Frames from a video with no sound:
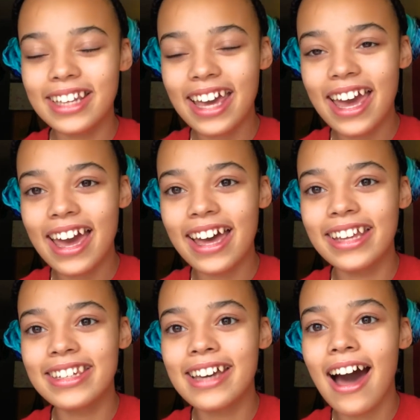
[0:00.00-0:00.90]

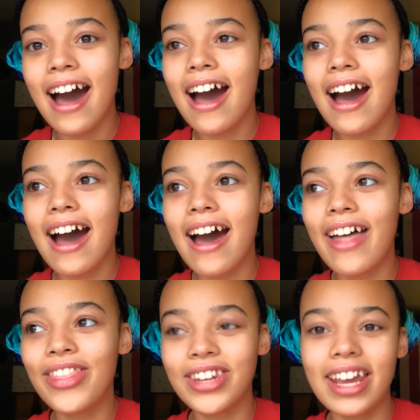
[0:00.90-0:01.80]
and
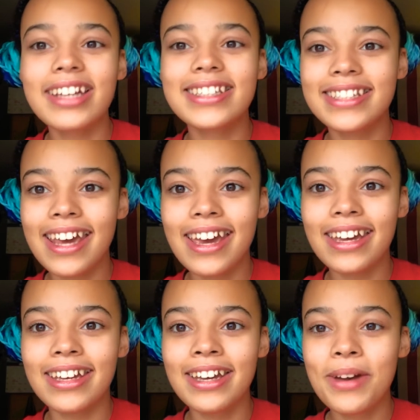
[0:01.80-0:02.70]
the next day,